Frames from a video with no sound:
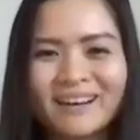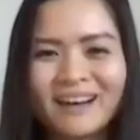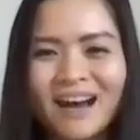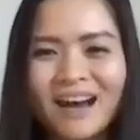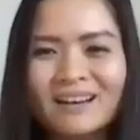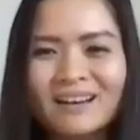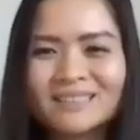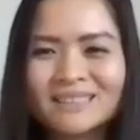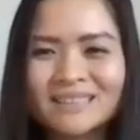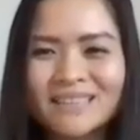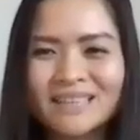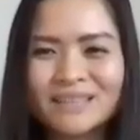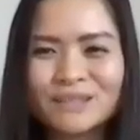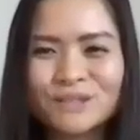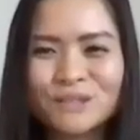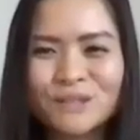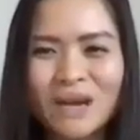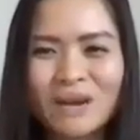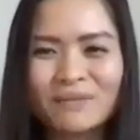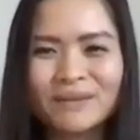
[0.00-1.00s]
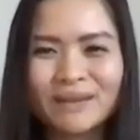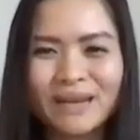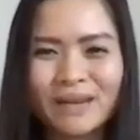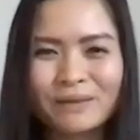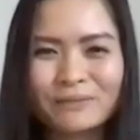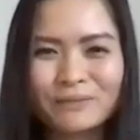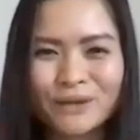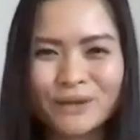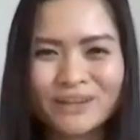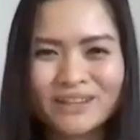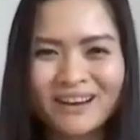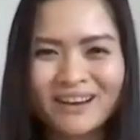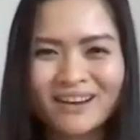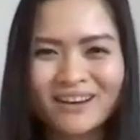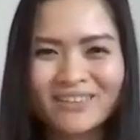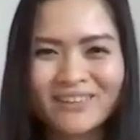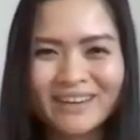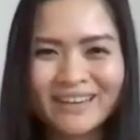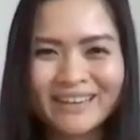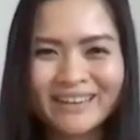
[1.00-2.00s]
I was gonna say, do you have a name for your dog
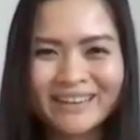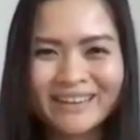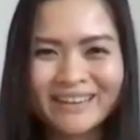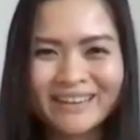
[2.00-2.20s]
already?